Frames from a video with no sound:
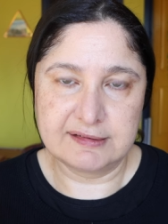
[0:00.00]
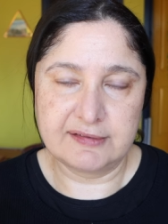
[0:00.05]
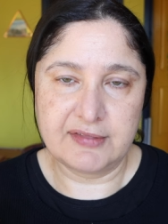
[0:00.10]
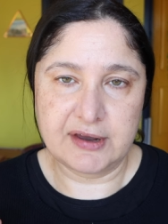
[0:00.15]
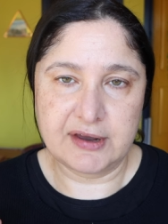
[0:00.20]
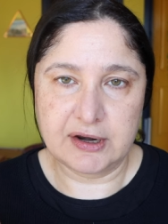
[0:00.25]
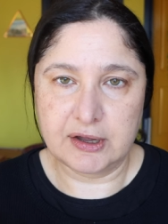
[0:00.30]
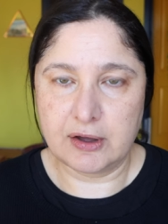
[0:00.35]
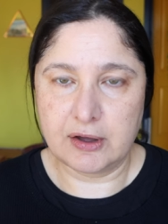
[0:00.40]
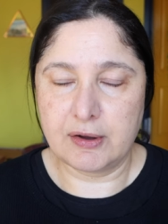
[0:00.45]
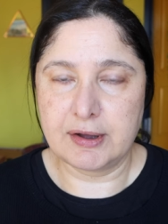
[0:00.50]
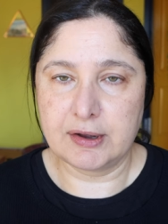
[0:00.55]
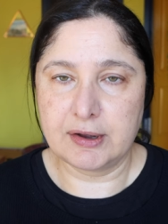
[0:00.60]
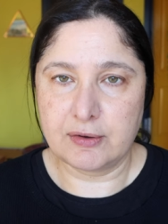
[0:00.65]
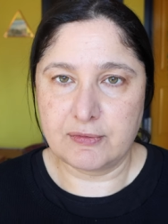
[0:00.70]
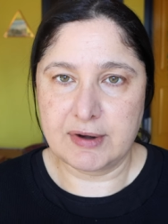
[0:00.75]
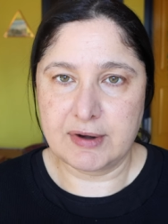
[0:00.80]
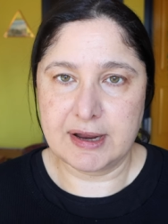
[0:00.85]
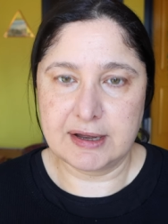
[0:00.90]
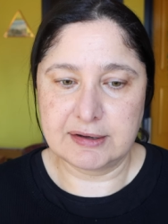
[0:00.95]
that are going
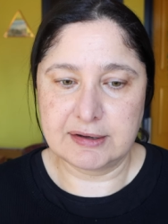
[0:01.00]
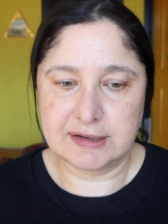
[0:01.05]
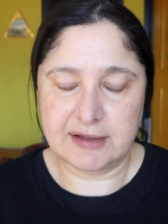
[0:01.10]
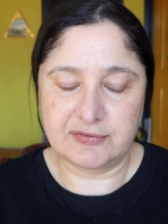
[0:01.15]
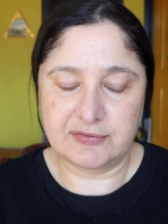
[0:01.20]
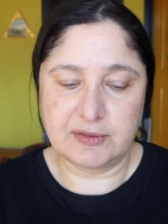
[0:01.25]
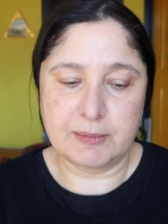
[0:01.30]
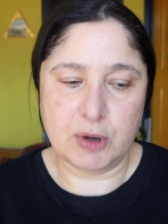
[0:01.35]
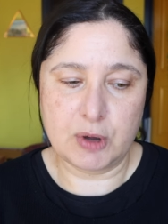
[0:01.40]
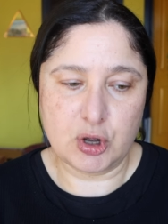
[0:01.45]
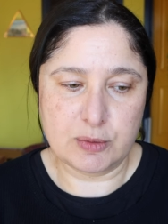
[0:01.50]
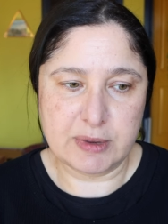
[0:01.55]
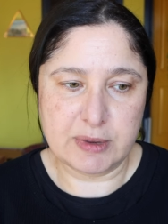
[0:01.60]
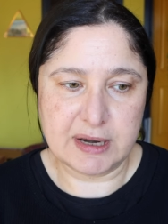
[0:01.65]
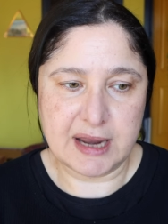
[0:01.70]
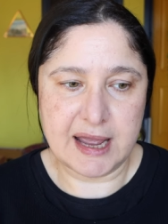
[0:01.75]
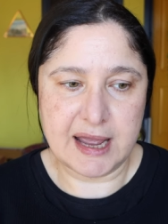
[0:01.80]
around at the moment.